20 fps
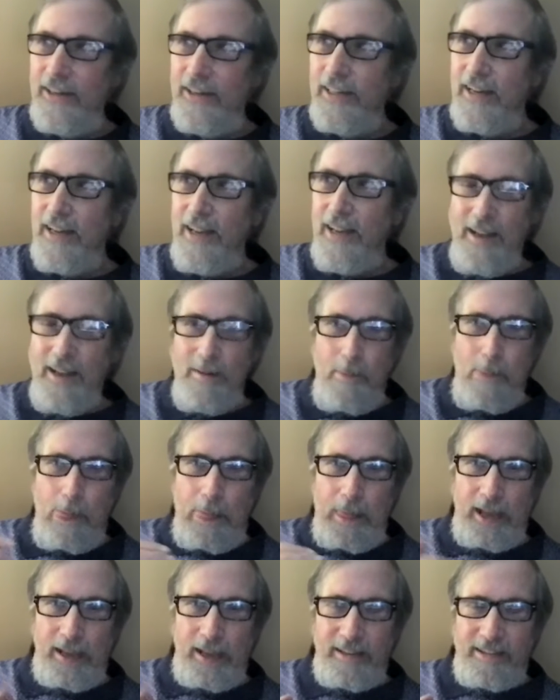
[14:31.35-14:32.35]
And
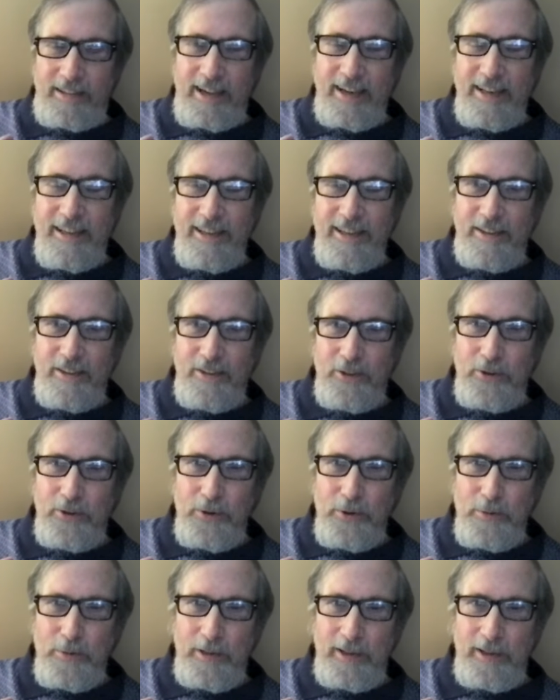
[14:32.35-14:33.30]
I send it to him.